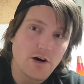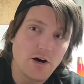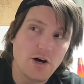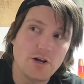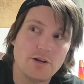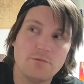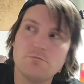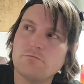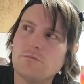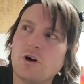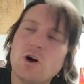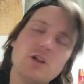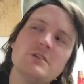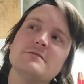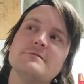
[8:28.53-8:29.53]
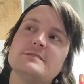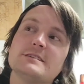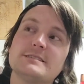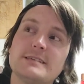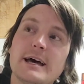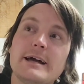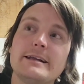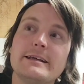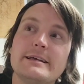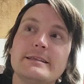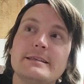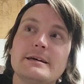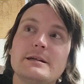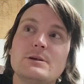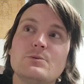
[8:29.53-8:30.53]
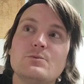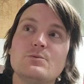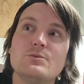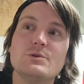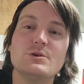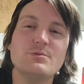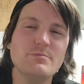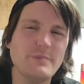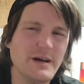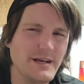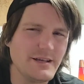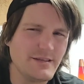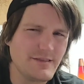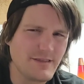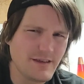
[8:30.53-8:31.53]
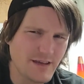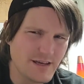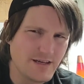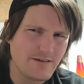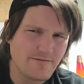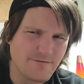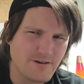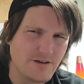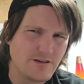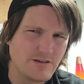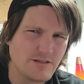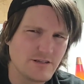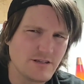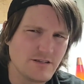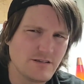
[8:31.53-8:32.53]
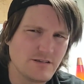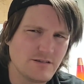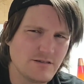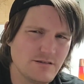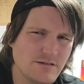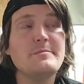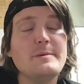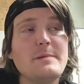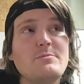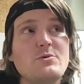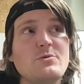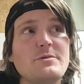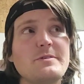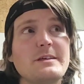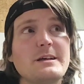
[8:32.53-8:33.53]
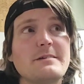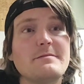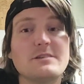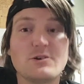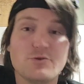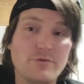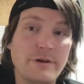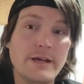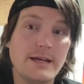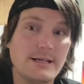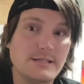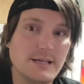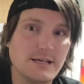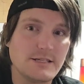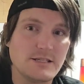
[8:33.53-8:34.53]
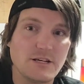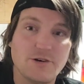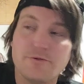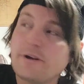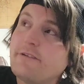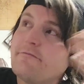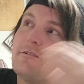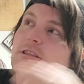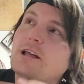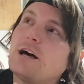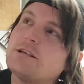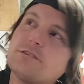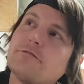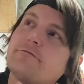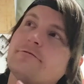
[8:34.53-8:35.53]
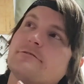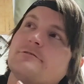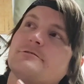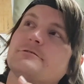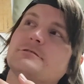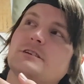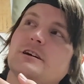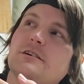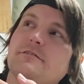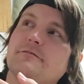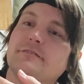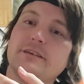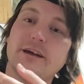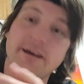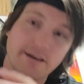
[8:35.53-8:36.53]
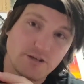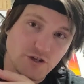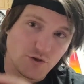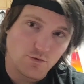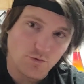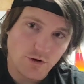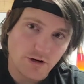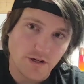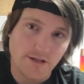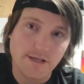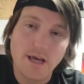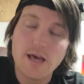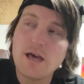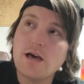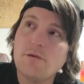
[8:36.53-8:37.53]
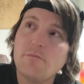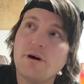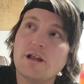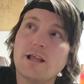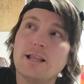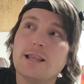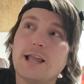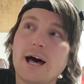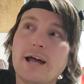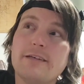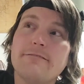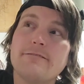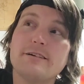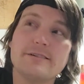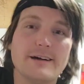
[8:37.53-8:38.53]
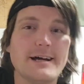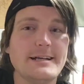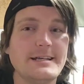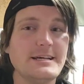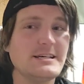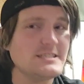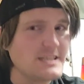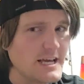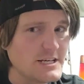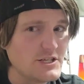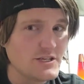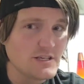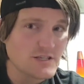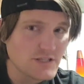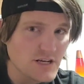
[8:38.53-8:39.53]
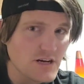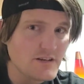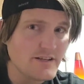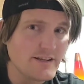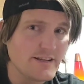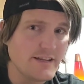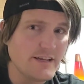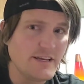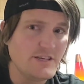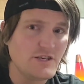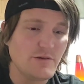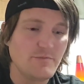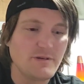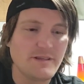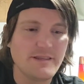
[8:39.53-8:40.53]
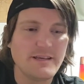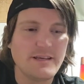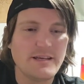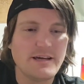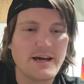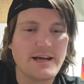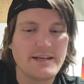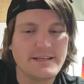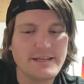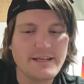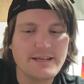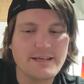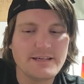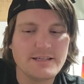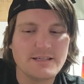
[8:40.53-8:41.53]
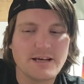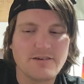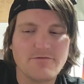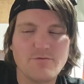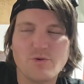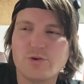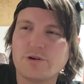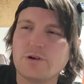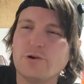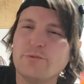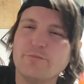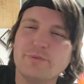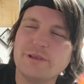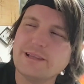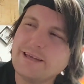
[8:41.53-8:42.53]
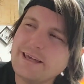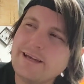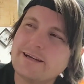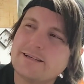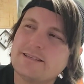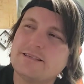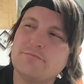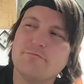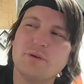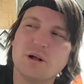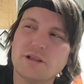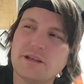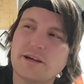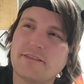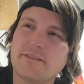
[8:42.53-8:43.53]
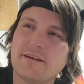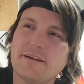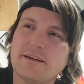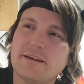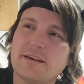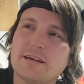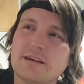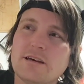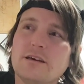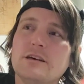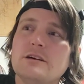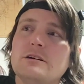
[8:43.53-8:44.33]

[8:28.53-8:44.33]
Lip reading: on all of society than you might think at first. People will think of the Greeks as the great philosophers of the ancient world, but a lot of their ideas actually started in Egypt. The ideas of more oblique symbolic thinking,